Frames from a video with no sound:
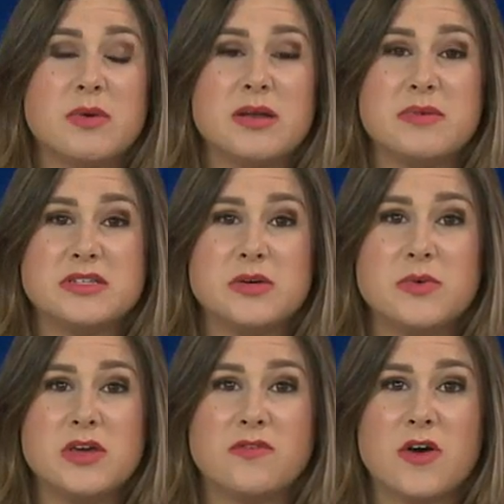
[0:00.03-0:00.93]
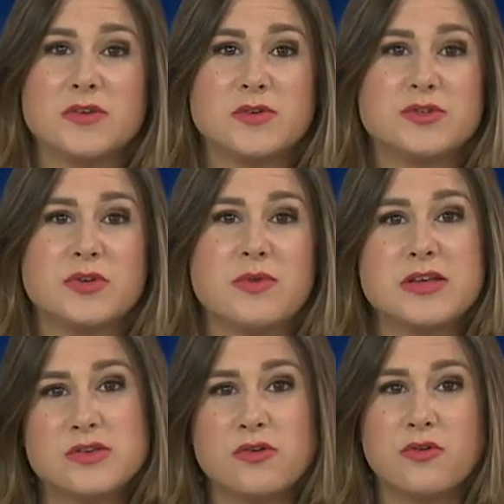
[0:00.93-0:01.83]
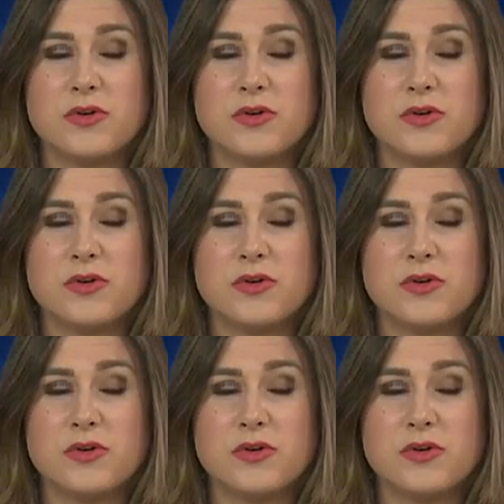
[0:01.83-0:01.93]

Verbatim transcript: been a busy week for our search and rescue